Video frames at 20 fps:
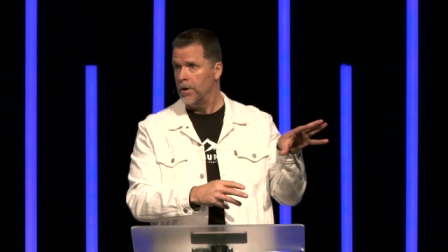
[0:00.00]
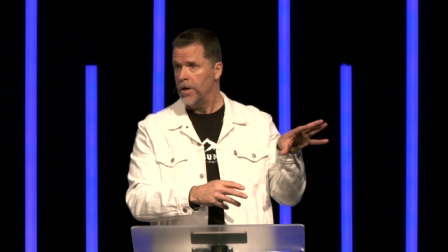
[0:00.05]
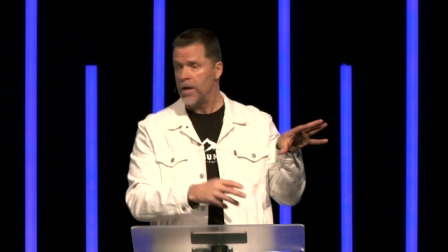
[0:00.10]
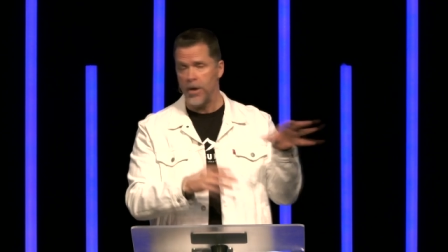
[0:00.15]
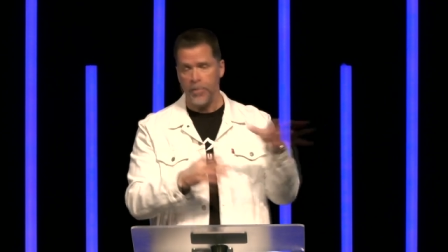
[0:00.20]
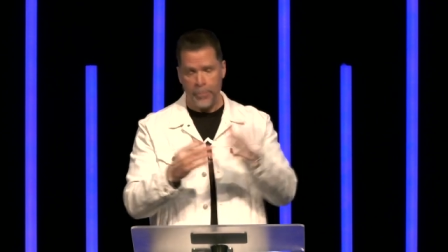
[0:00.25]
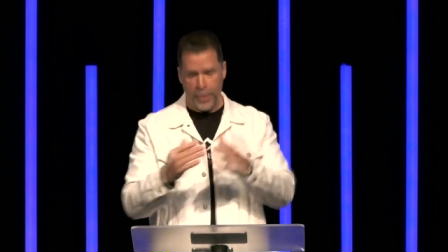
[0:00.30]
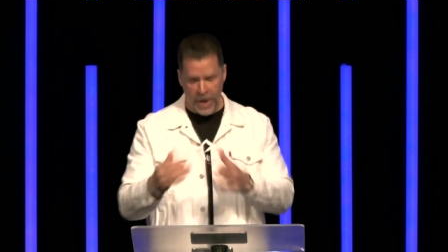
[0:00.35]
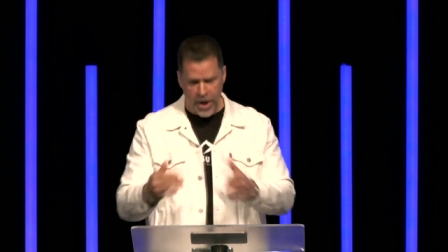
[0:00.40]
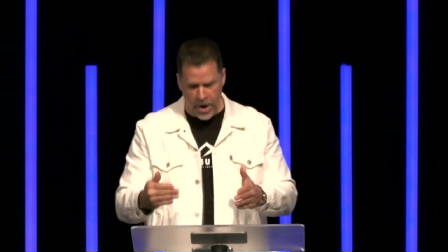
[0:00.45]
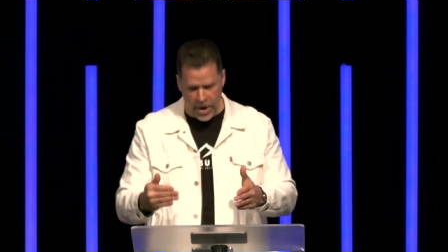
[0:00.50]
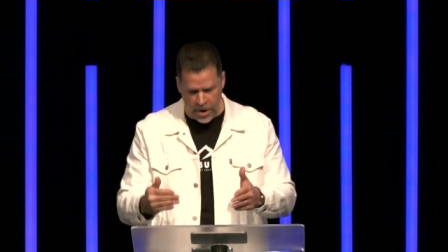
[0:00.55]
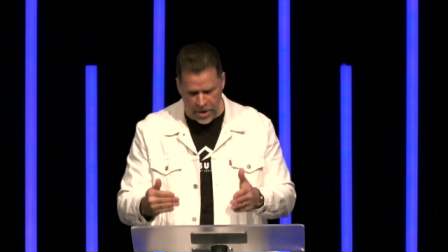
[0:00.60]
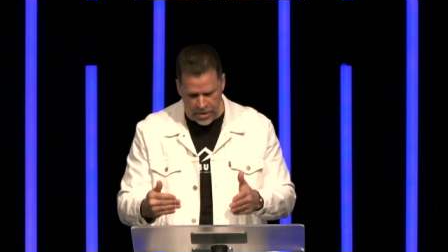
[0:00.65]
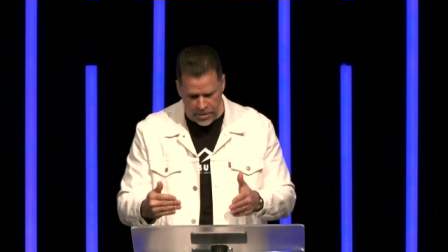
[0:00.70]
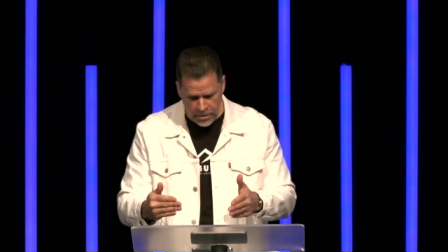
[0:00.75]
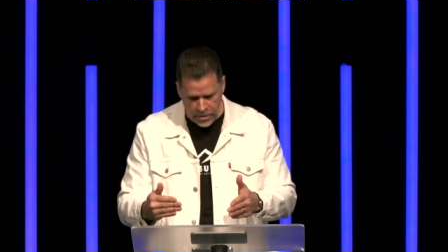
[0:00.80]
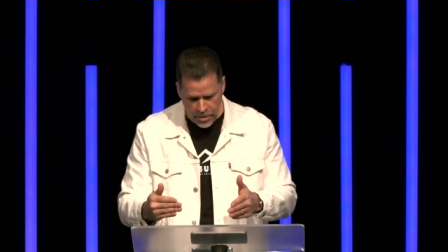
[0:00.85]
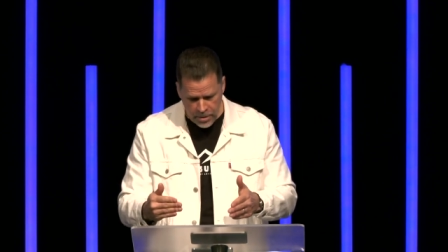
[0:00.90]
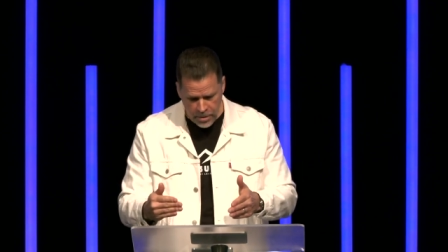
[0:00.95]
He
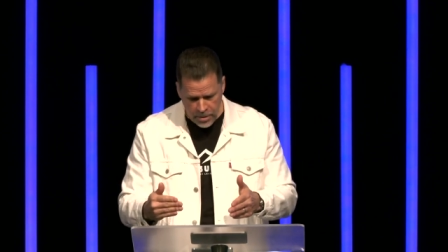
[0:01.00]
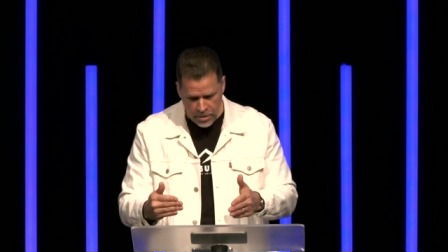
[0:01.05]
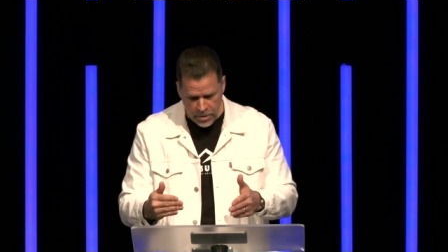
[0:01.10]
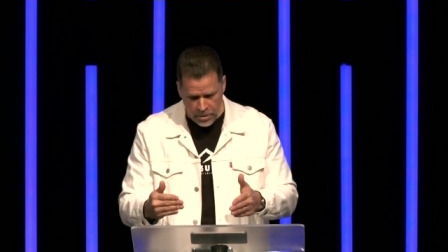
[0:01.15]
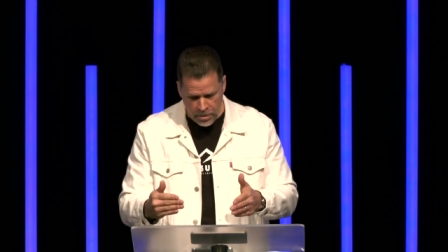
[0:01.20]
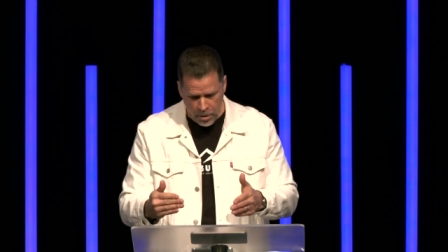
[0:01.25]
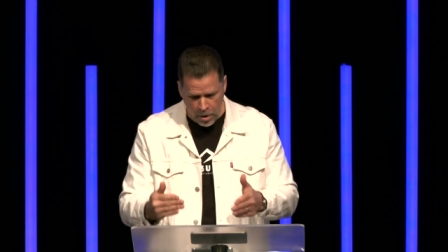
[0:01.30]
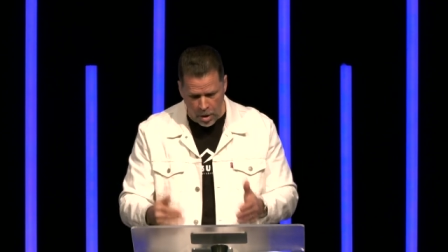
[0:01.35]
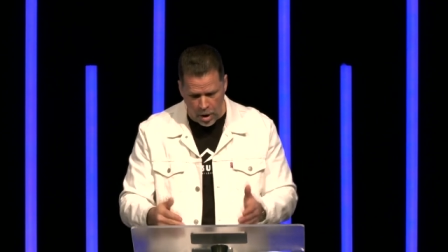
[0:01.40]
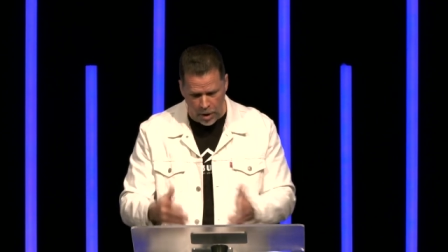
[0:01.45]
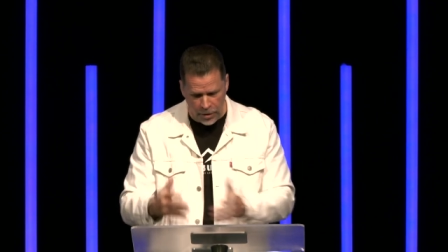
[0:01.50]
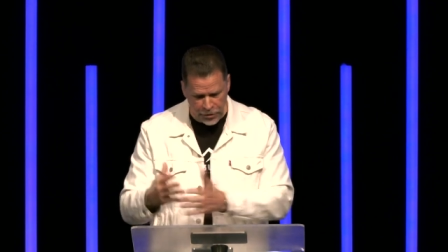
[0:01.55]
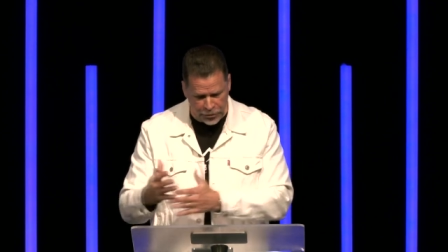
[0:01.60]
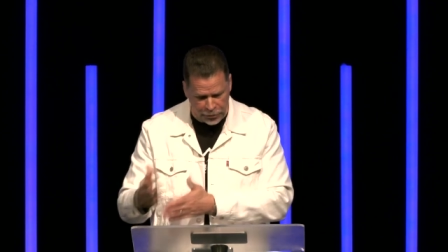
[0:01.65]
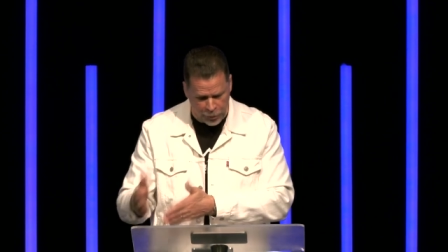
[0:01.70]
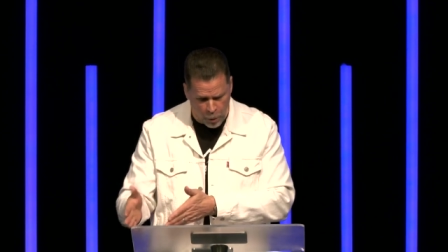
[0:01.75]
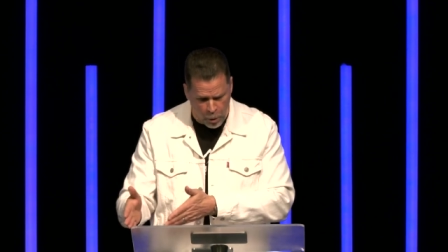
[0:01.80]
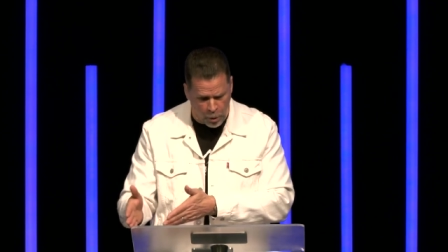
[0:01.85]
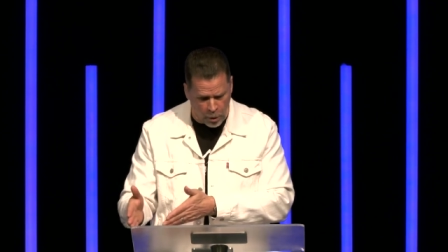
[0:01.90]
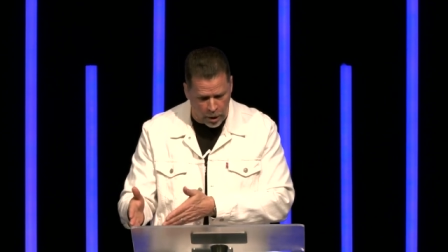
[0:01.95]
appeared on the
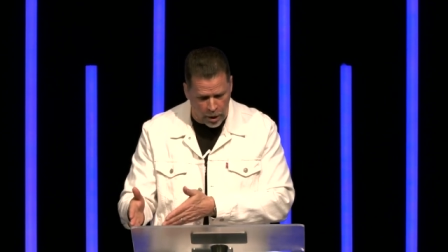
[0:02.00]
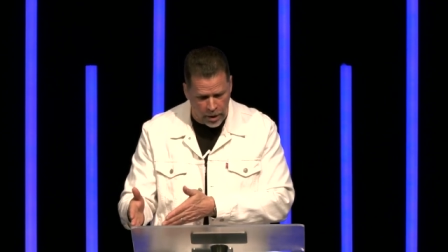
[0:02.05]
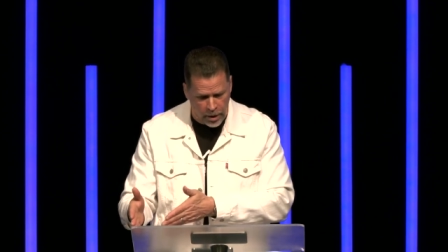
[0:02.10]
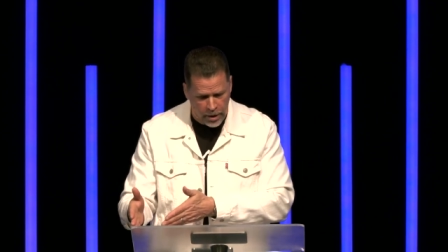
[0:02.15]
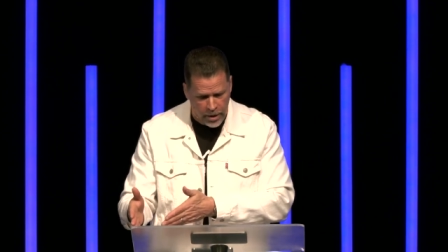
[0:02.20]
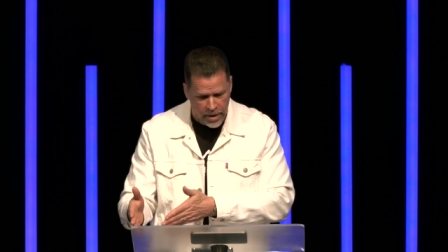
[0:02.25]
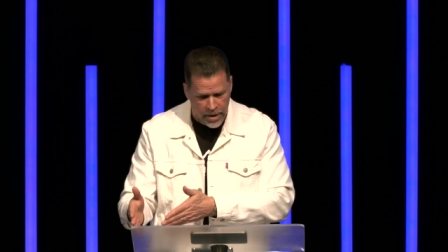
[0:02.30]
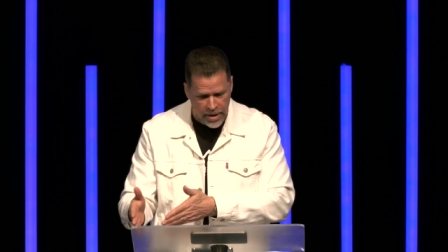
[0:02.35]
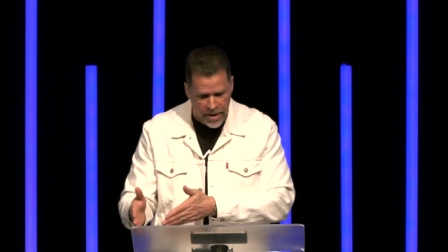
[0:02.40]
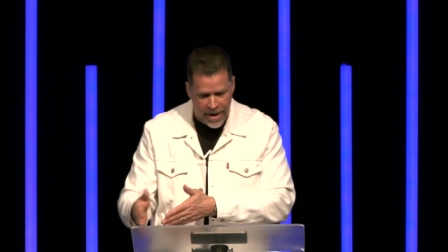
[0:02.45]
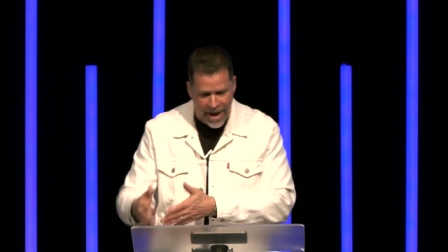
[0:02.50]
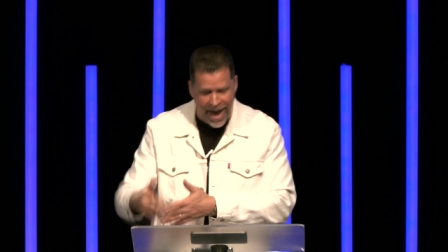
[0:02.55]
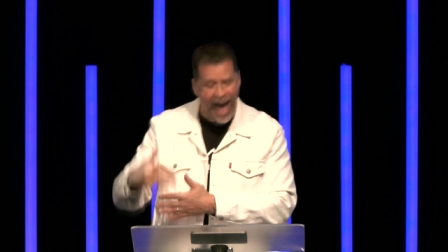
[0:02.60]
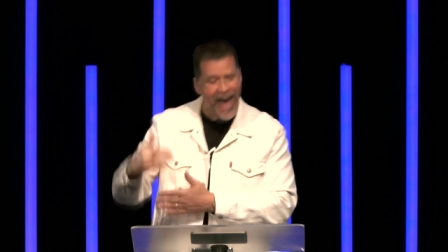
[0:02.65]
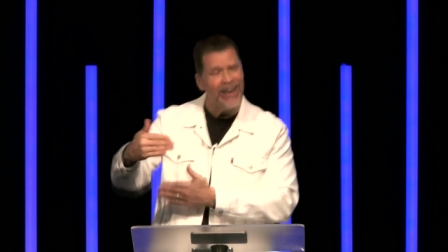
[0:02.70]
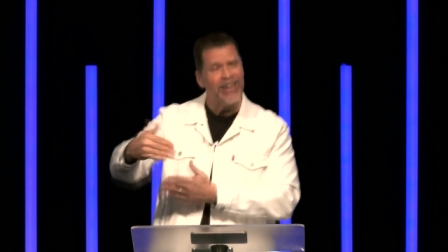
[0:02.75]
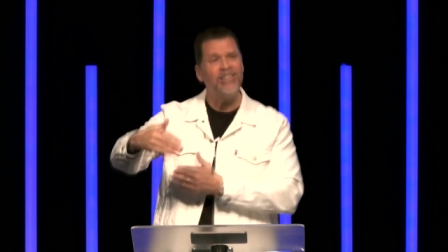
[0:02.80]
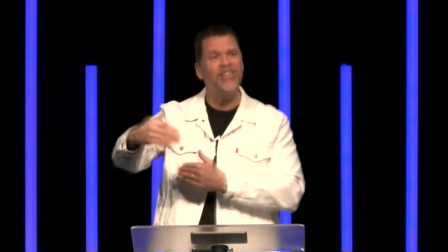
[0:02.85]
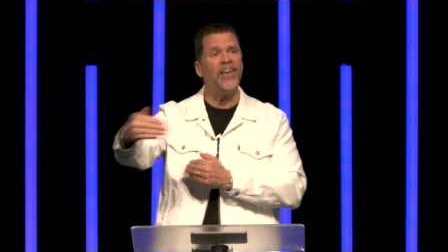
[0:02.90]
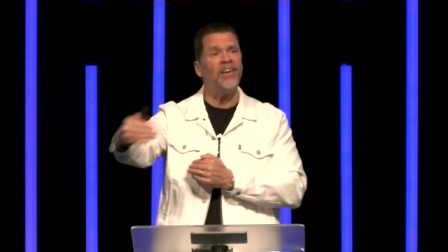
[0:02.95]
shore
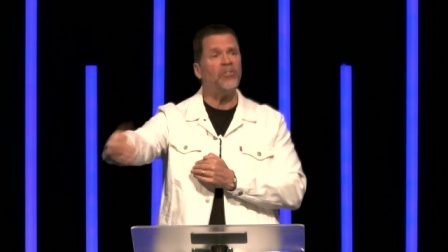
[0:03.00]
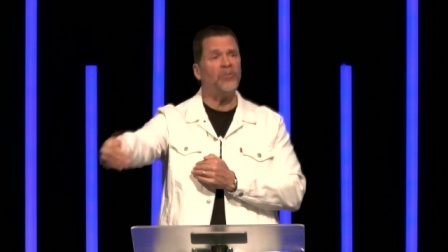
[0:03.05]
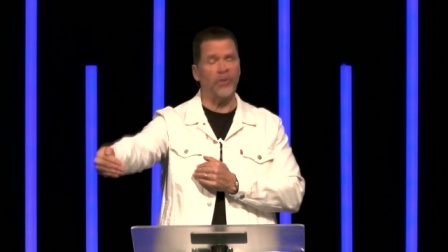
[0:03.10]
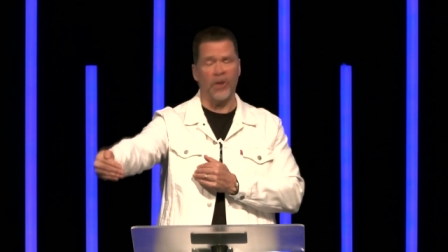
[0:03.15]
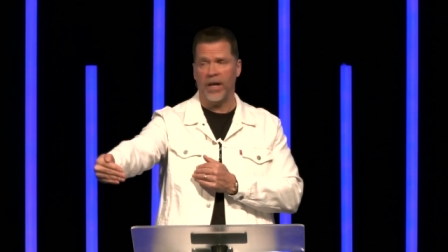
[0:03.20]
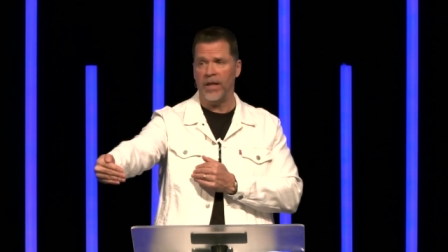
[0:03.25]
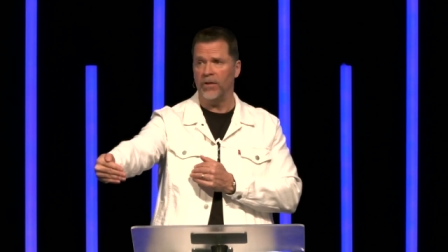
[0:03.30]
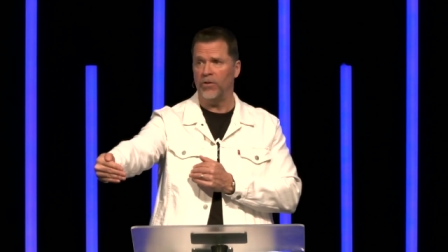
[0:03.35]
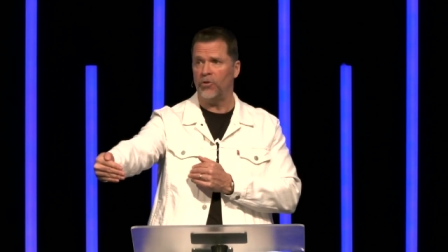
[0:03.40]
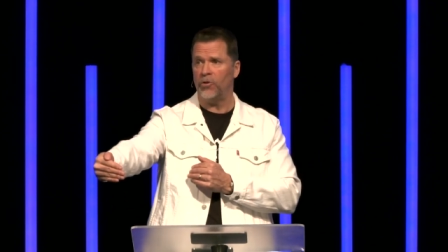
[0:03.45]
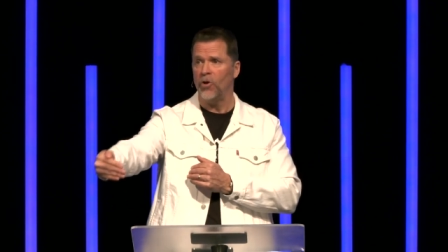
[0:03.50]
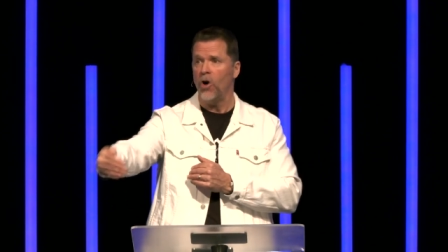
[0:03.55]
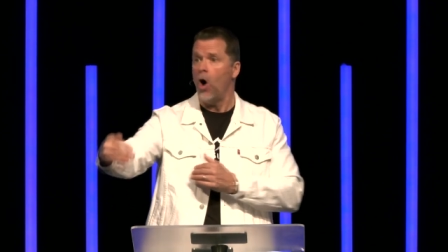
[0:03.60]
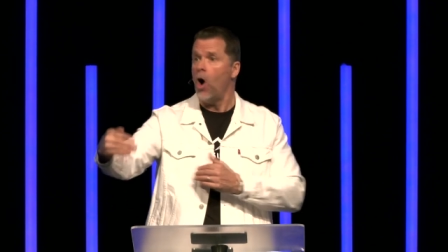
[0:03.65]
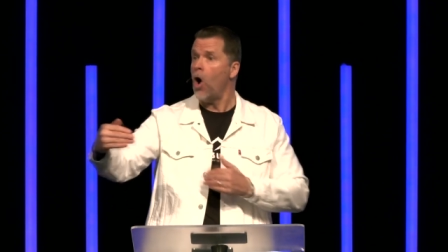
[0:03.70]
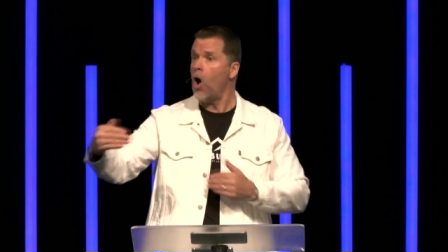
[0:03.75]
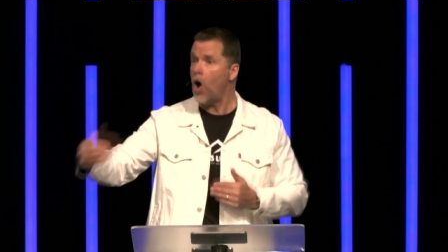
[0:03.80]
at a distance,